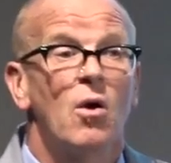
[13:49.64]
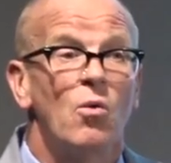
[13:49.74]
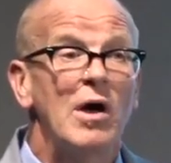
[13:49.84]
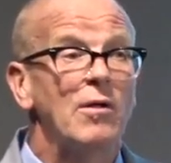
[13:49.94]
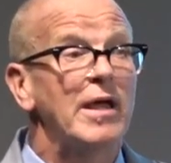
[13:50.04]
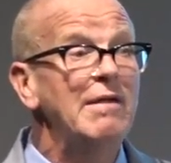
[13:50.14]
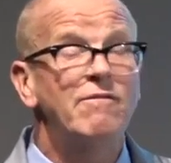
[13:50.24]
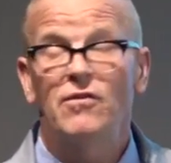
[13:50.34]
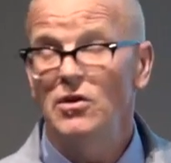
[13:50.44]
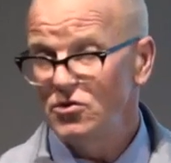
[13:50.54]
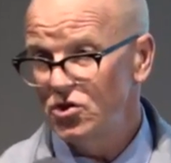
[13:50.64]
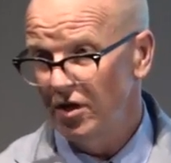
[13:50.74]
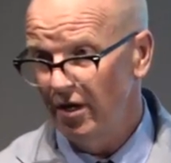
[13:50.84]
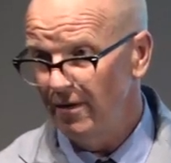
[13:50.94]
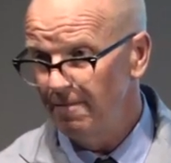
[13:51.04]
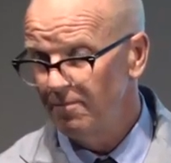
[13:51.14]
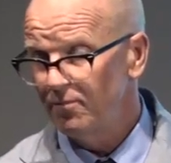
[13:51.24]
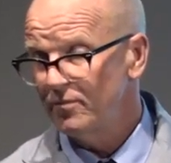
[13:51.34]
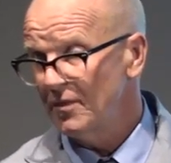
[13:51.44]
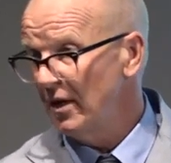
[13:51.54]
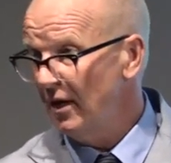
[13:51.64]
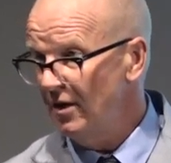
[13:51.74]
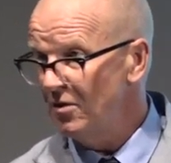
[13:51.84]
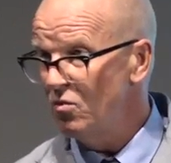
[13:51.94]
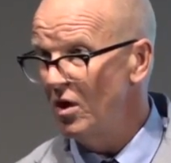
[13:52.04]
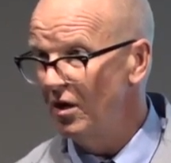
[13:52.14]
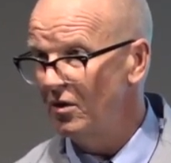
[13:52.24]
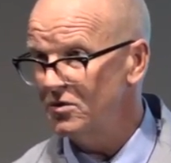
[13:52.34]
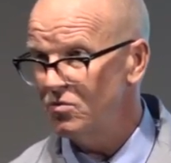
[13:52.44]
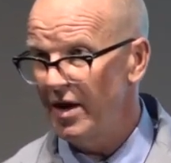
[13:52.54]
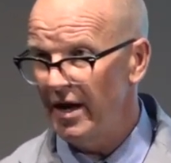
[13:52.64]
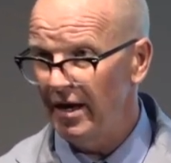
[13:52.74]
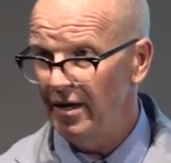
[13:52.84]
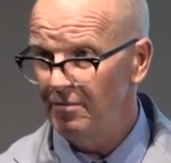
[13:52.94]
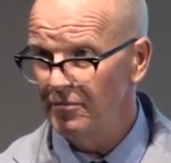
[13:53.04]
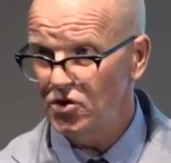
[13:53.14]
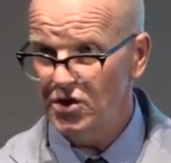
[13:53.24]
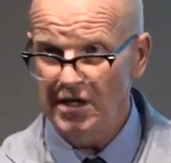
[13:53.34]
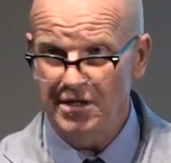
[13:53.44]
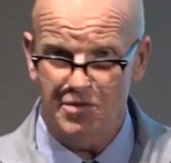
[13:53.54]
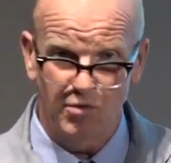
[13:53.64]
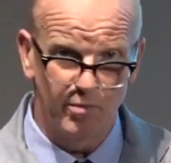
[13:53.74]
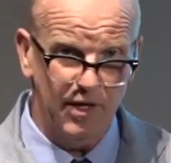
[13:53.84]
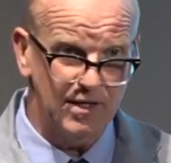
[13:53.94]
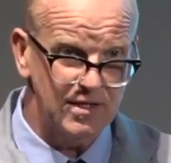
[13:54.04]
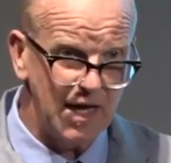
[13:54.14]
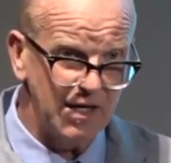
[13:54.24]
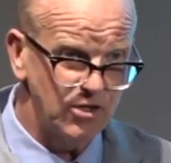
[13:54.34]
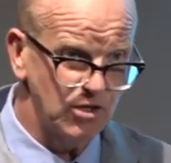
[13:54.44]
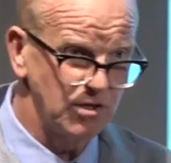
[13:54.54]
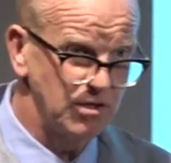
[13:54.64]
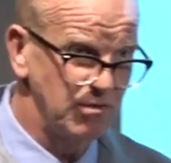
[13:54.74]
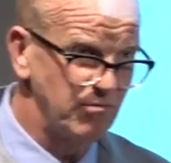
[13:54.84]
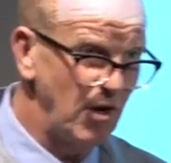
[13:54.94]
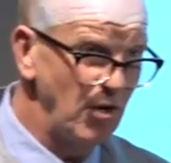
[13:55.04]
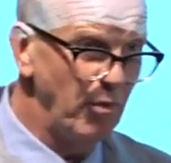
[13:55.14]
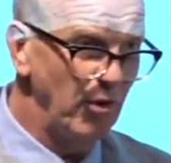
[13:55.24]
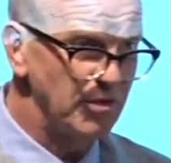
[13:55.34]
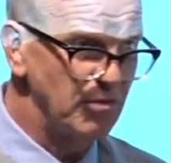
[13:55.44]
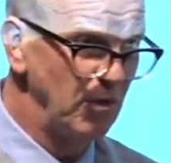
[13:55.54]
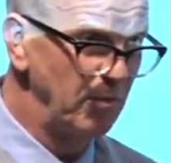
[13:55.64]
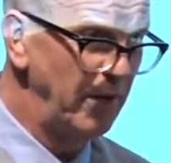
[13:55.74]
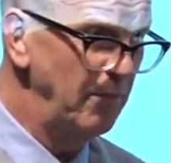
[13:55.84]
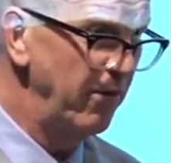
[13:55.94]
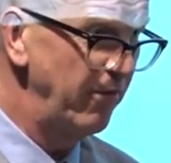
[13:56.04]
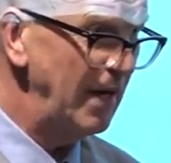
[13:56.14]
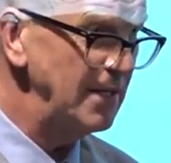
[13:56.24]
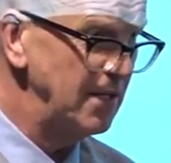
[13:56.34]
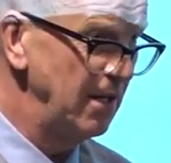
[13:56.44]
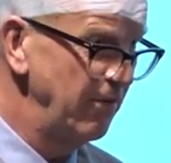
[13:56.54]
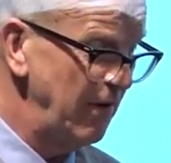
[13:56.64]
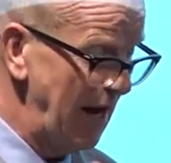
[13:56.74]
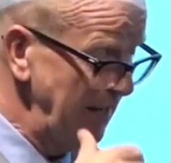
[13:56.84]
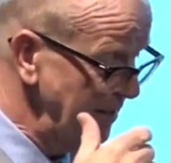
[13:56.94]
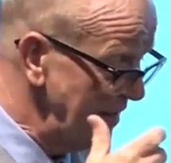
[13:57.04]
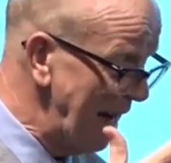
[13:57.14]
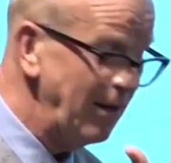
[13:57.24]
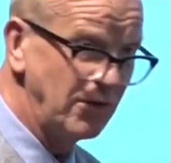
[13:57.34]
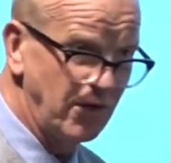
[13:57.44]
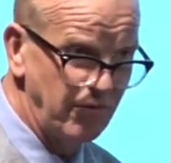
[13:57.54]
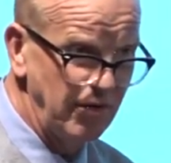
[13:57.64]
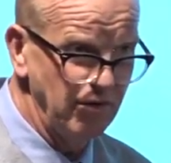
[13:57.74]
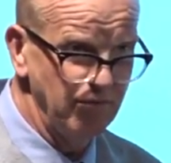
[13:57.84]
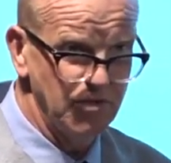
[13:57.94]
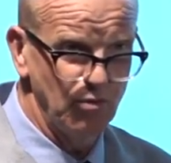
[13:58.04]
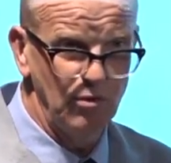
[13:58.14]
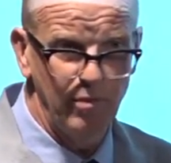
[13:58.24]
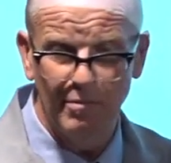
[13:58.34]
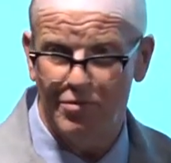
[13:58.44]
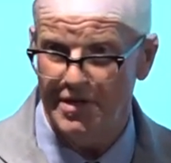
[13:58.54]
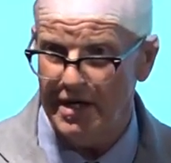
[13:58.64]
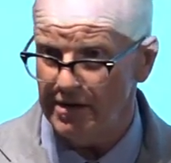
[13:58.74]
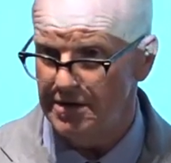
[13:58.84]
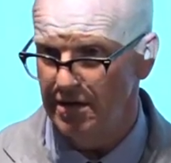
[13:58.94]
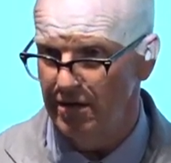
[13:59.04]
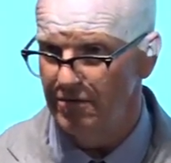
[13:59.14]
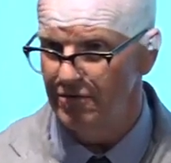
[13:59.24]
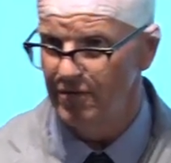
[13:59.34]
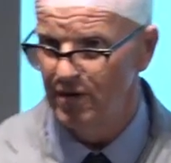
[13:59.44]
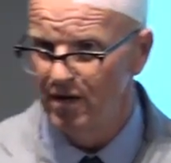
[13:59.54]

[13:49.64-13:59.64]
Well, in future, in a world where machines will be intelligent and robots will be pervasive and algorithms will be predictive,